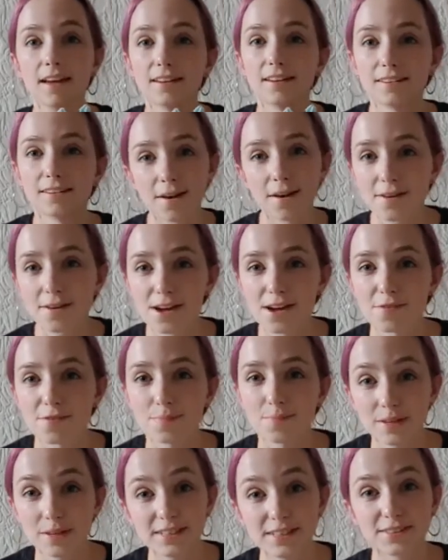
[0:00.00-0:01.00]
Now I have a
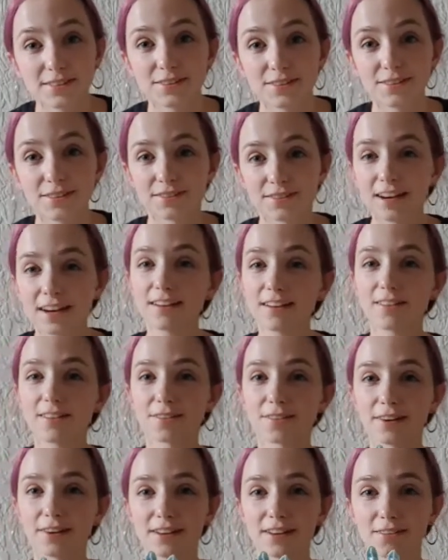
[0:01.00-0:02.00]
piece of string
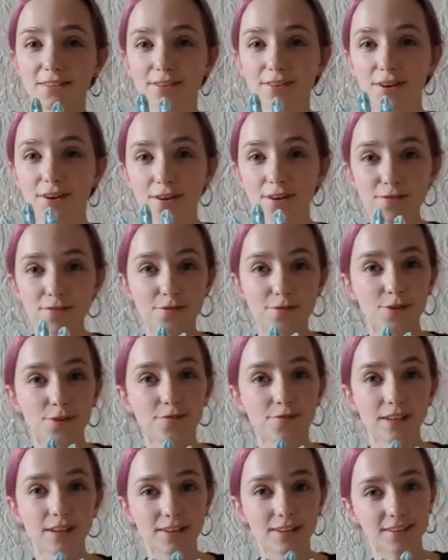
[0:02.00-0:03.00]
threaded through all four
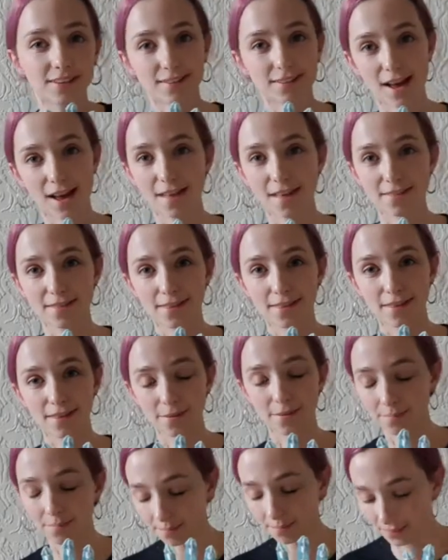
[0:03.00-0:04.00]
fingers and the
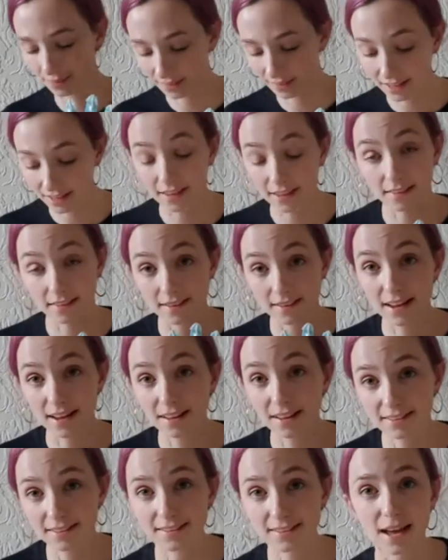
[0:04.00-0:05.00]
thumb. The
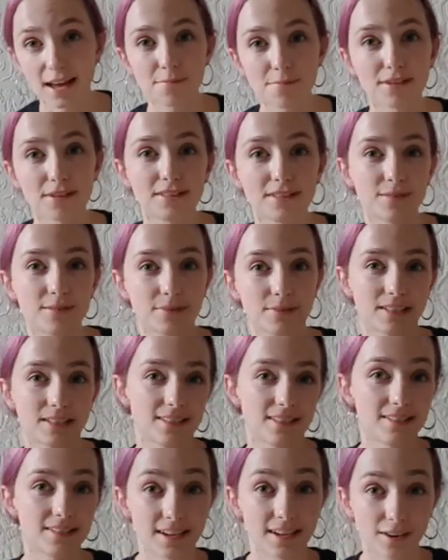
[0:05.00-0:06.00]
next step is to be to
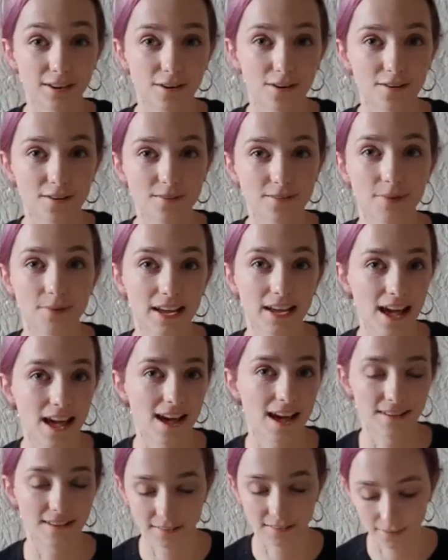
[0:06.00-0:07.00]
stick on my
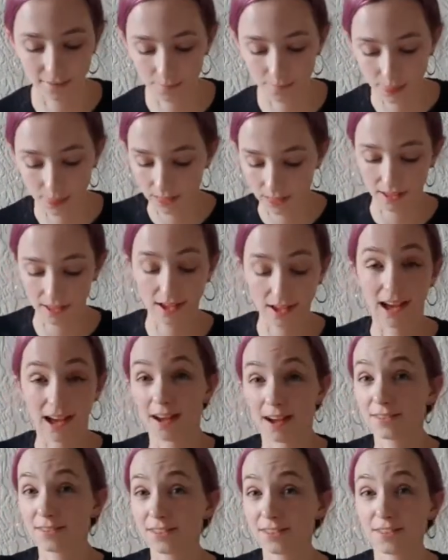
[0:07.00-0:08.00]
handle.
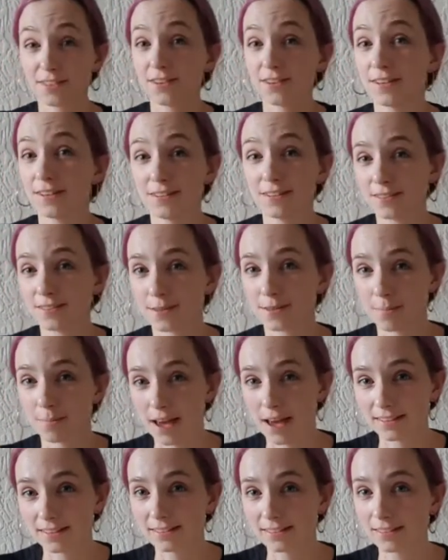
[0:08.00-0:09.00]
I'm just going to use the
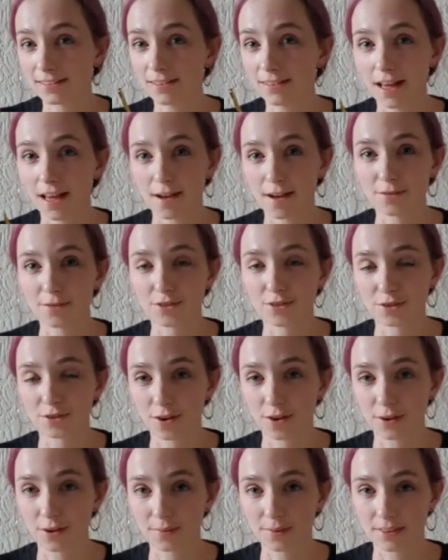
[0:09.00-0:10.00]
pencil that I was
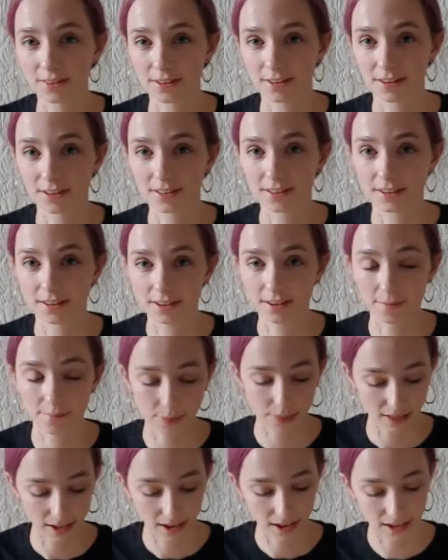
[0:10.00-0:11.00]
drawing with earlier
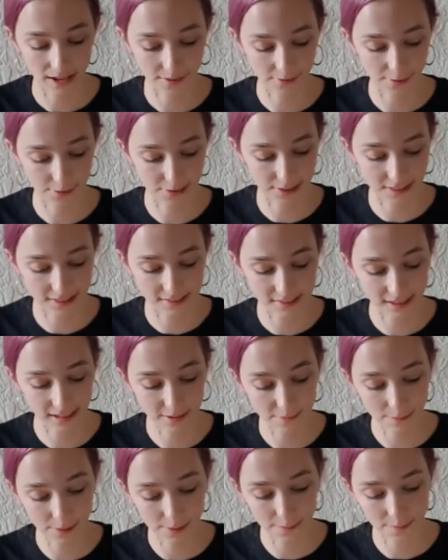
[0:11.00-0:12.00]
and I'm going to
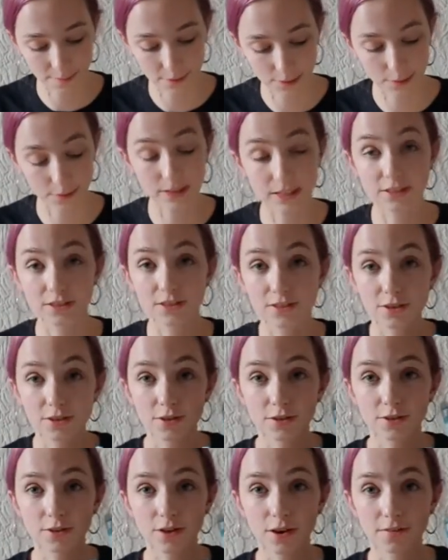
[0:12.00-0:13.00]
tape it between
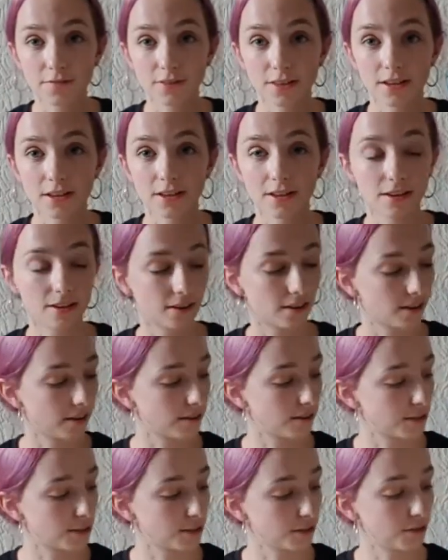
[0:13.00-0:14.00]
two of the
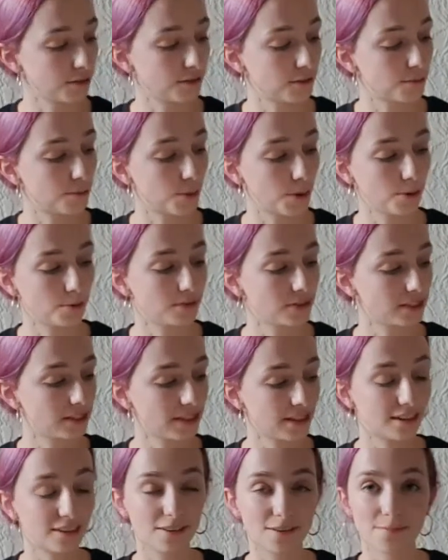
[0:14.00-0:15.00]
two of the bones
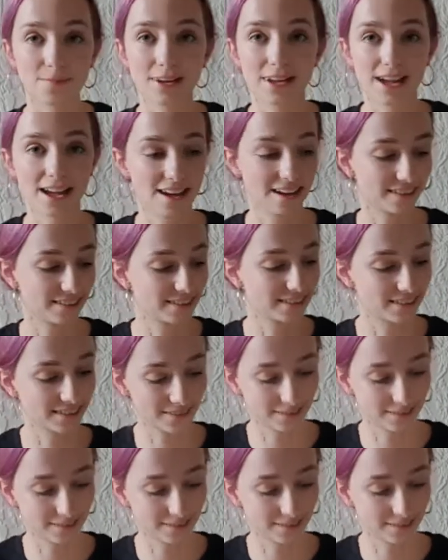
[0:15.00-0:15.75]
here on my hand.